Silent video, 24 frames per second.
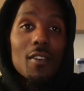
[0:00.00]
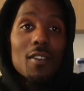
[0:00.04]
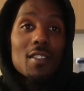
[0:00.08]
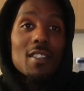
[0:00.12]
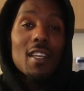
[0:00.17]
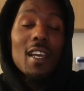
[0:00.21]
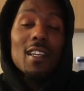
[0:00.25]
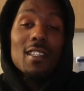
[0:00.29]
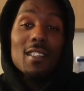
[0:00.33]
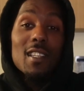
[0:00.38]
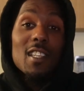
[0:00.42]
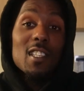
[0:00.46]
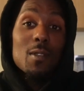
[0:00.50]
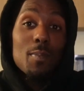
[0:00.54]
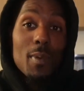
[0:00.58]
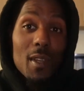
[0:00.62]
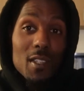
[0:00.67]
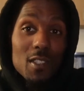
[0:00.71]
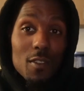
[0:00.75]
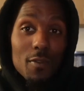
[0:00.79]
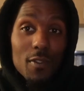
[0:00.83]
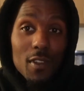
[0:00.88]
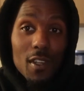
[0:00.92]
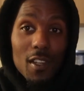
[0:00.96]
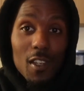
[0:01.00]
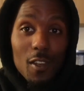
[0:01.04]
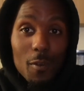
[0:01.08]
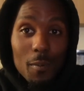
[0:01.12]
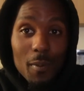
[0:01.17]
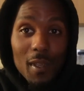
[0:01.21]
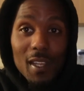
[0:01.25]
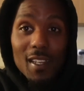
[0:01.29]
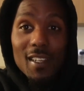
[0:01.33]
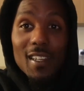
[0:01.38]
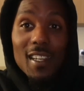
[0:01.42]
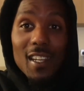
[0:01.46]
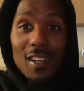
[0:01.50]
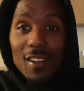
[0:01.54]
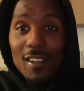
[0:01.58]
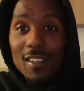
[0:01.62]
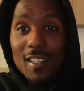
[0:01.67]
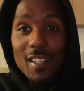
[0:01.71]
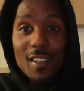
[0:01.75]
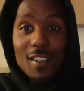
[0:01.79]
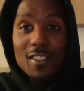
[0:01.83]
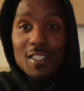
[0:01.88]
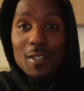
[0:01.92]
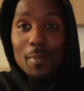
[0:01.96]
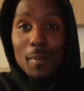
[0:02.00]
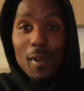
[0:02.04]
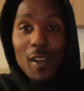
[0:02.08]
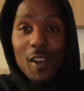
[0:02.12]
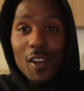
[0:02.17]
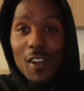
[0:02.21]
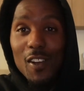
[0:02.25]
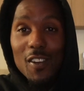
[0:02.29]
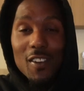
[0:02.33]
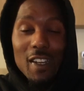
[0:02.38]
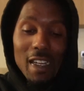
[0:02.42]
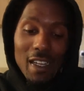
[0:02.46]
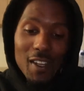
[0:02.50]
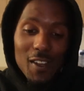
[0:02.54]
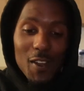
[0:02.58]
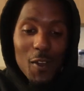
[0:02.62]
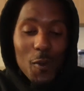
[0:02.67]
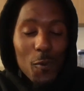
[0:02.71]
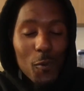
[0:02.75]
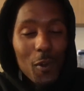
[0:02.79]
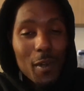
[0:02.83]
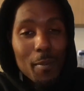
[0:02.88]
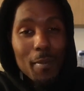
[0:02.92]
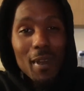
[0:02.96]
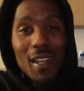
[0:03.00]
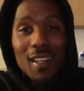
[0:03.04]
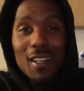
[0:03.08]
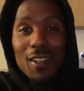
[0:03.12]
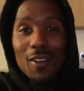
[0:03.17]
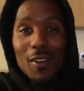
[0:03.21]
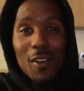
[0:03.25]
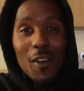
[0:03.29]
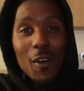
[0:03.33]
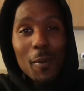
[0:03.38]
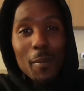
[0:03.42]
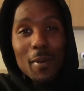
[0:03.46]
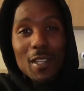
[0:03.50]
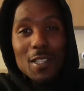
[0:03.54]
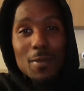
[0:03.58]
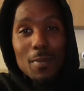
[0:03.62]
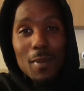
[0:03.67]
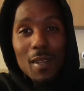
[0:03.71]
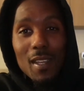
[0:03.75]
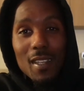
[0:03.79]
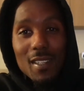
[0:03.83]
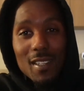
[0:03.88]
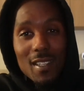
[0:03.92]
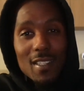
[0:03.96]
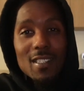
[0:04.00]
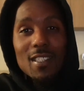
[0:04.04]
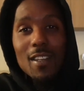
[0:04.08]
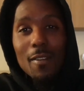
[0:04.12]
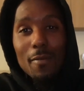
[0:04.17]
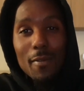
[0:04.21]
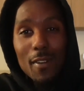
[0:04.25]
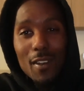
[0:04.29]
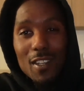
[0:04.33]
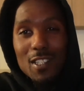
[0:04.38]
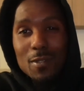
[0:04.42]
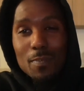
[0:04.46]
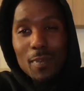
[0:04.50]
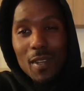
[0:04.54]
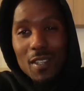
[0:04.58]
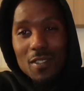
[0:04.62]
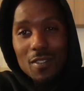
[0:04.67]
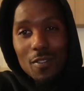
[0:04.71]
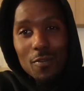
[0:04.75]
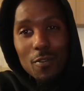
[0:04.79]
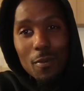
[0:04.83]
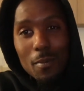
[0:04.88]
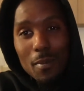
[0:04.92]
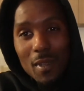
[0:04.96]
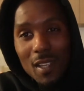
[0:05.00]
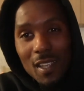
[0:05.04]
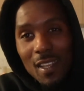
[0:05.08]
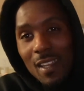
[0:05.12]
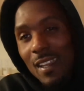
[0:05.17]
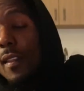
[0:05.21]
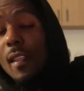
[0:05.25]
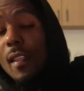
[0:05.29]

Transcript: This is actually a special video, man. Near and dear to my heart. One of my little homies, man, did something very special for me.